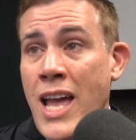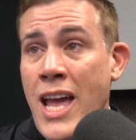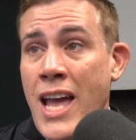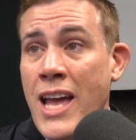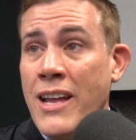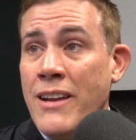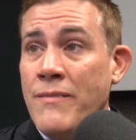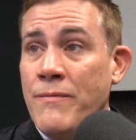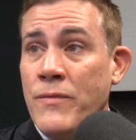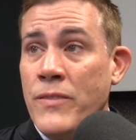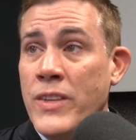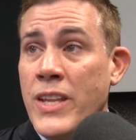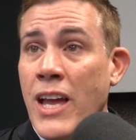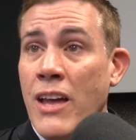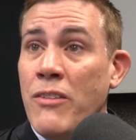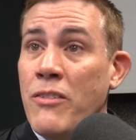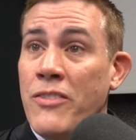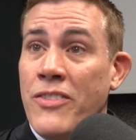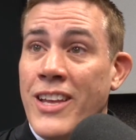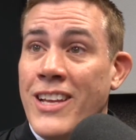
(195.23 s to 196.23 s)
And the
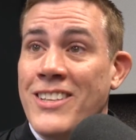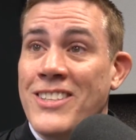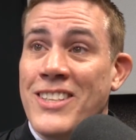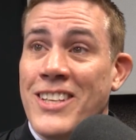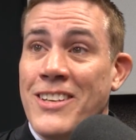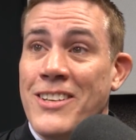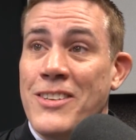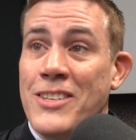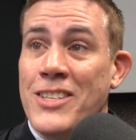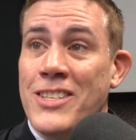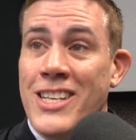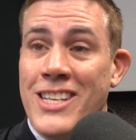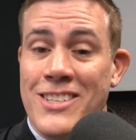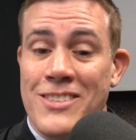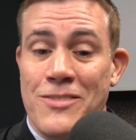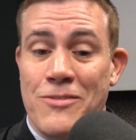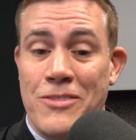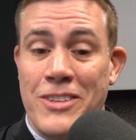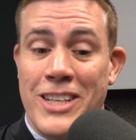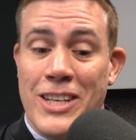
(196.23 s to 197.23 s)
other thing that
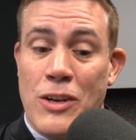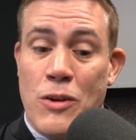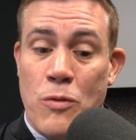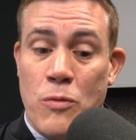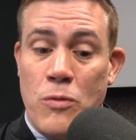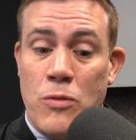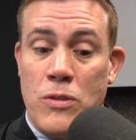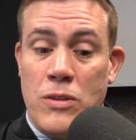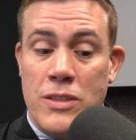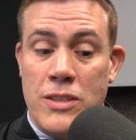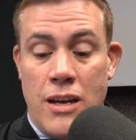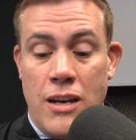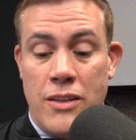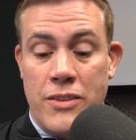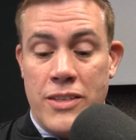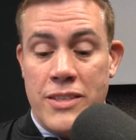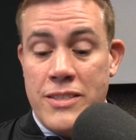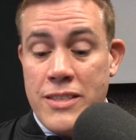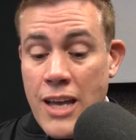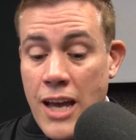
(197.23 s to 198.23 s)
is really cool on
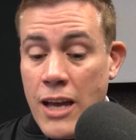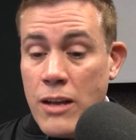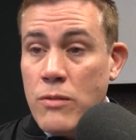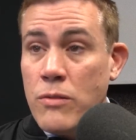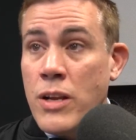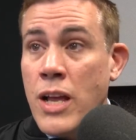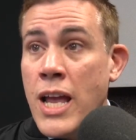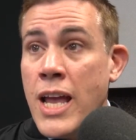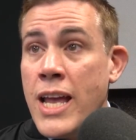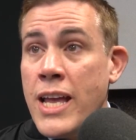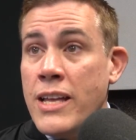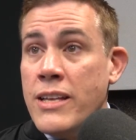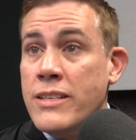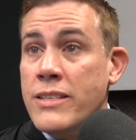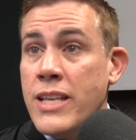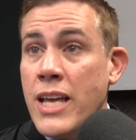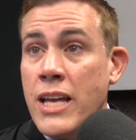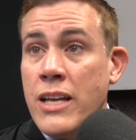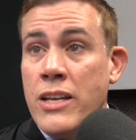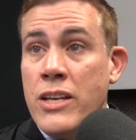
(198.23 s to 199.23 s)
the side is
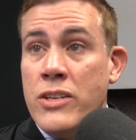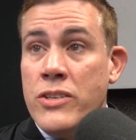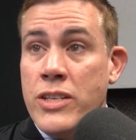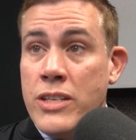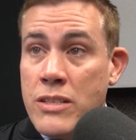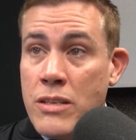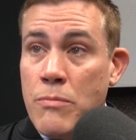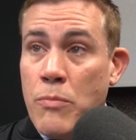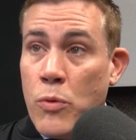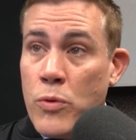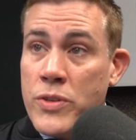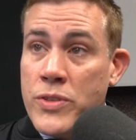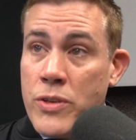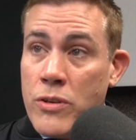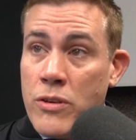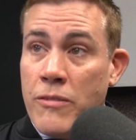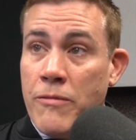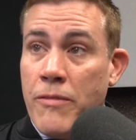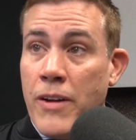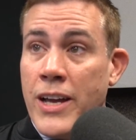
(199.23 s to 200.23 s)
that she's a board
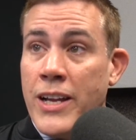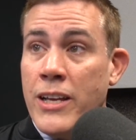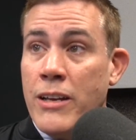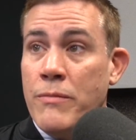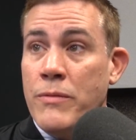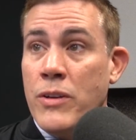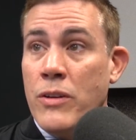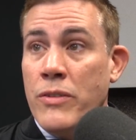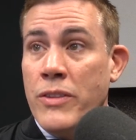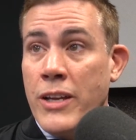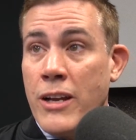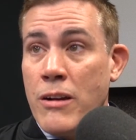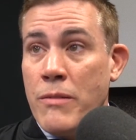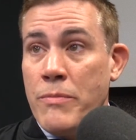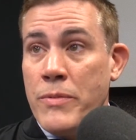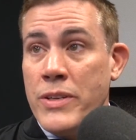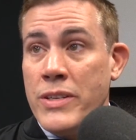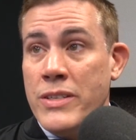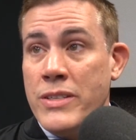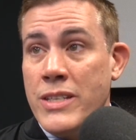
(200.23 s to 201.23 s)
certified
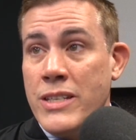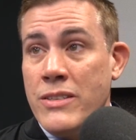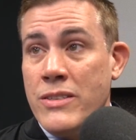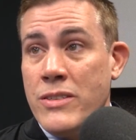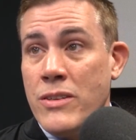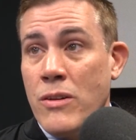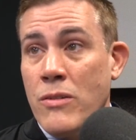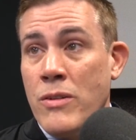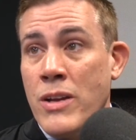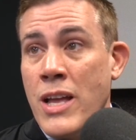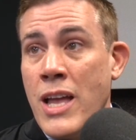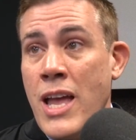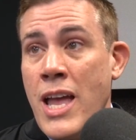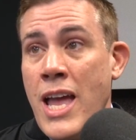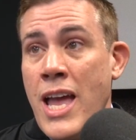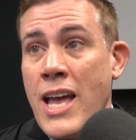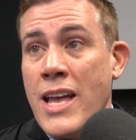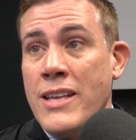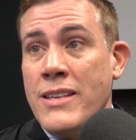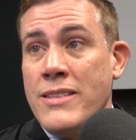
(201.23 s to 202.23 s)
hypnotherapist. And so,
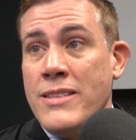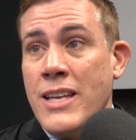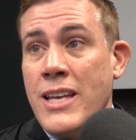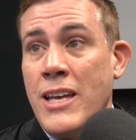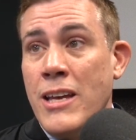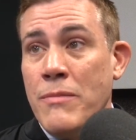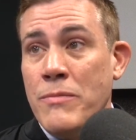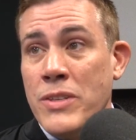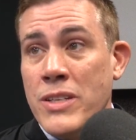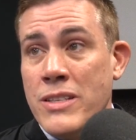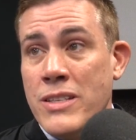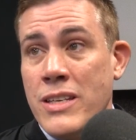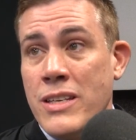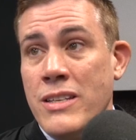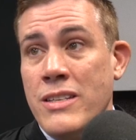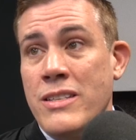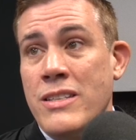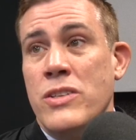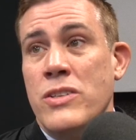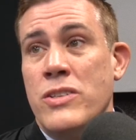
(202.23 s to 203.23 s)
as a
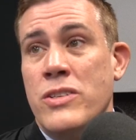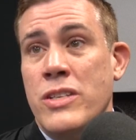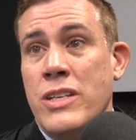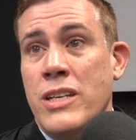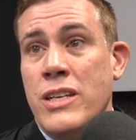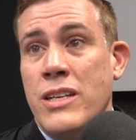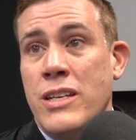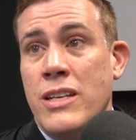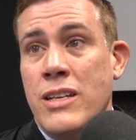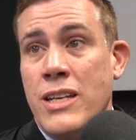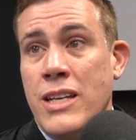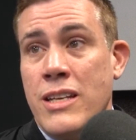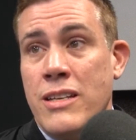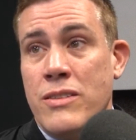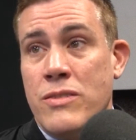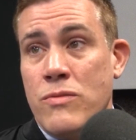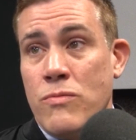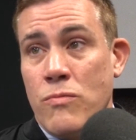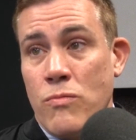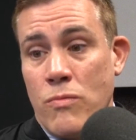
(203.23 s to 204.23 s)
hypnotist, she
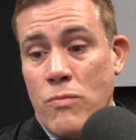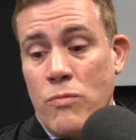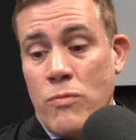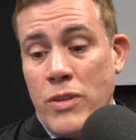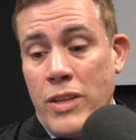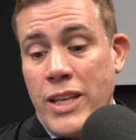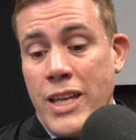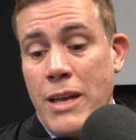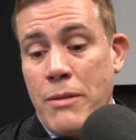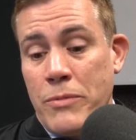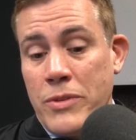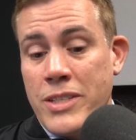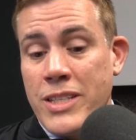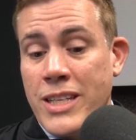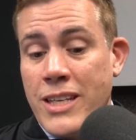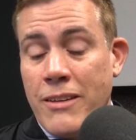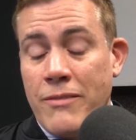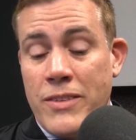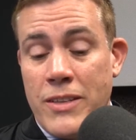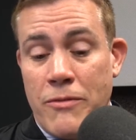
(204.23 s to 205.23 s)
is really able to
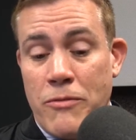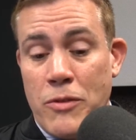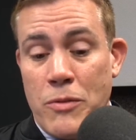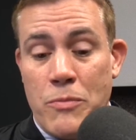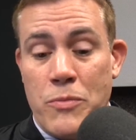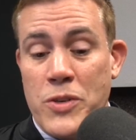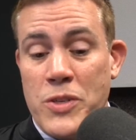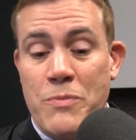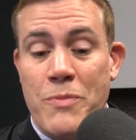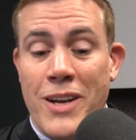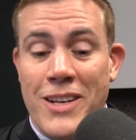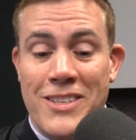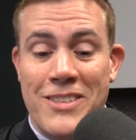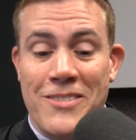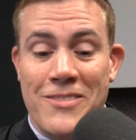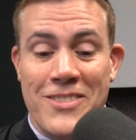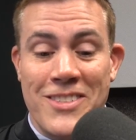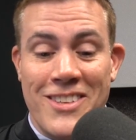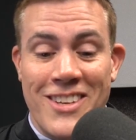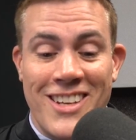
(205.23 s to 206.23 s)
give different
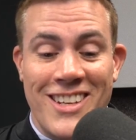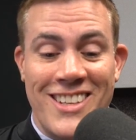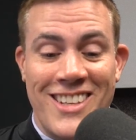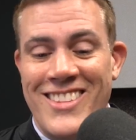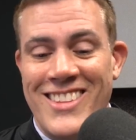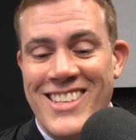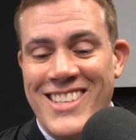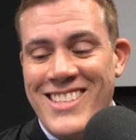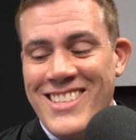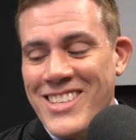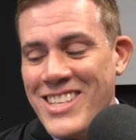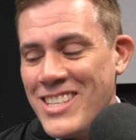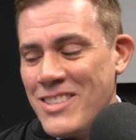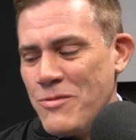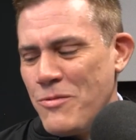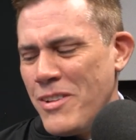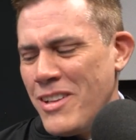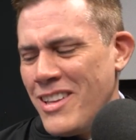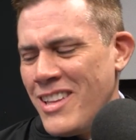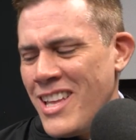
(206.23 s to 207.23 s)
perspectives on this as
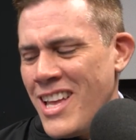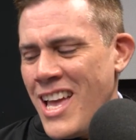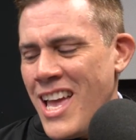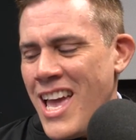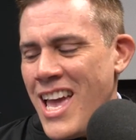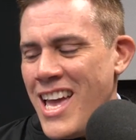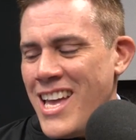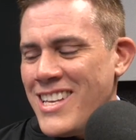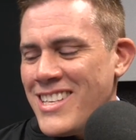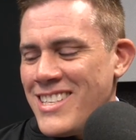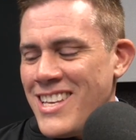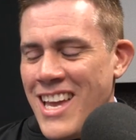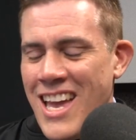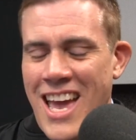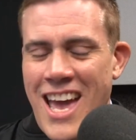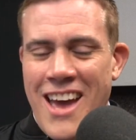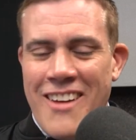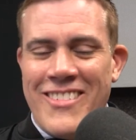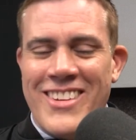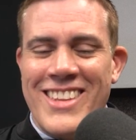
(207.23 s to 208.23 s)
well as
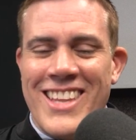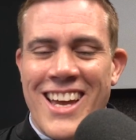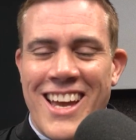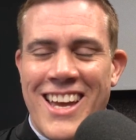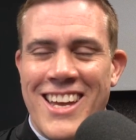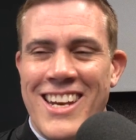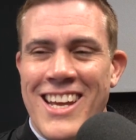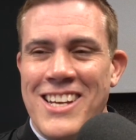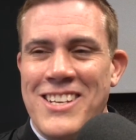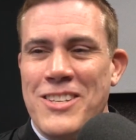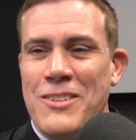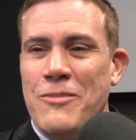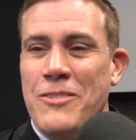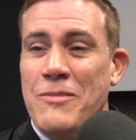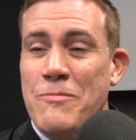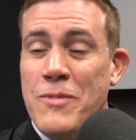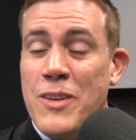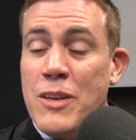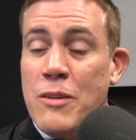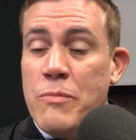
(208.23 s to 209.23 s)
having that connection
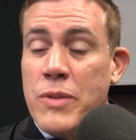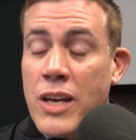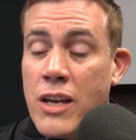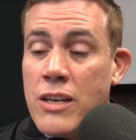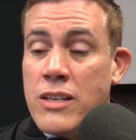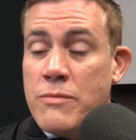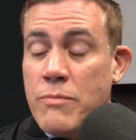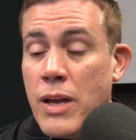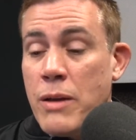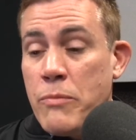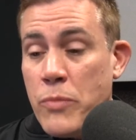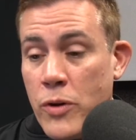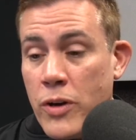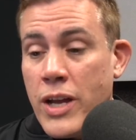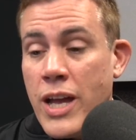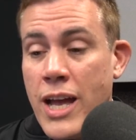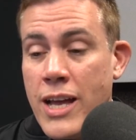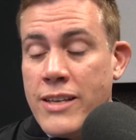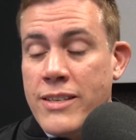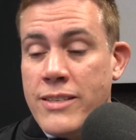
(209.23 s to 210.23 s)
with me because my book
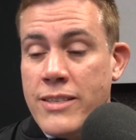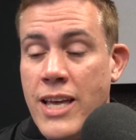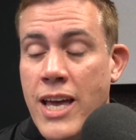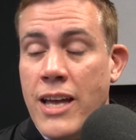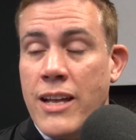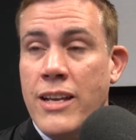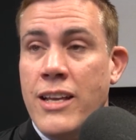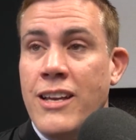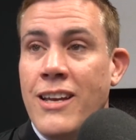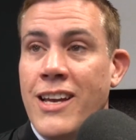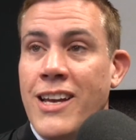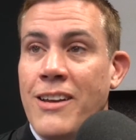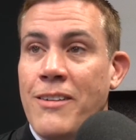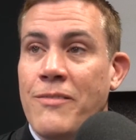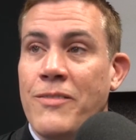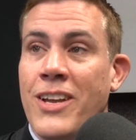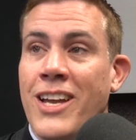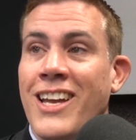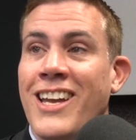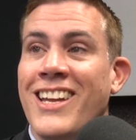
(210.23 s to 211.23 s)
has that
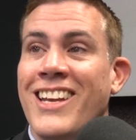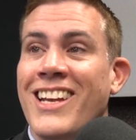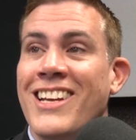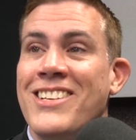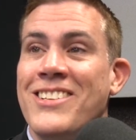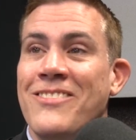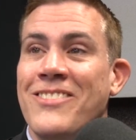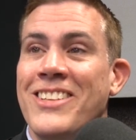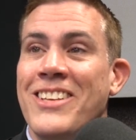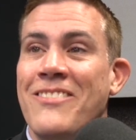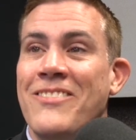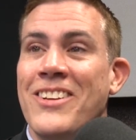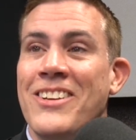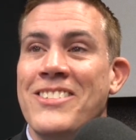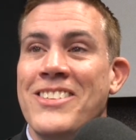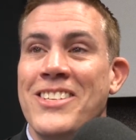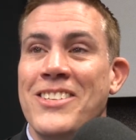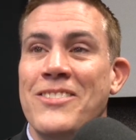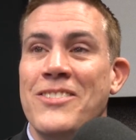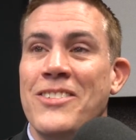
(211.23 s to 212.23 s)
um, connection with
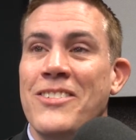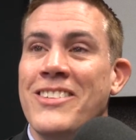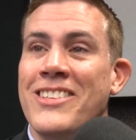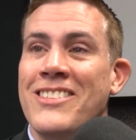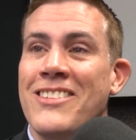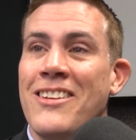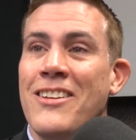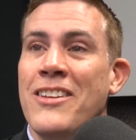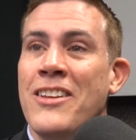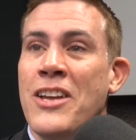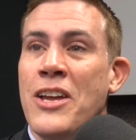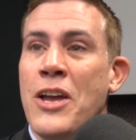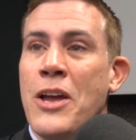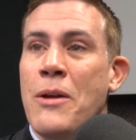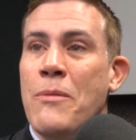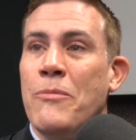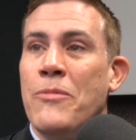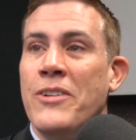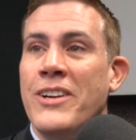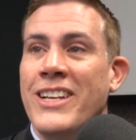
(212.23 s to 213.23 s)
hypnosis. So, it's all
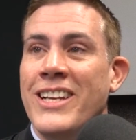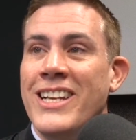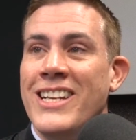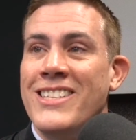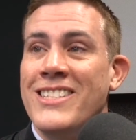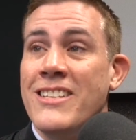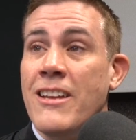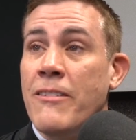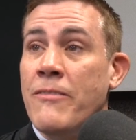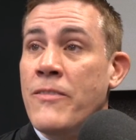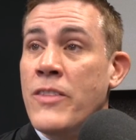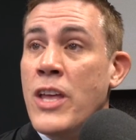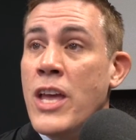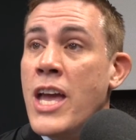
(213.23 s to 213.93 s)
pretty neat stuff.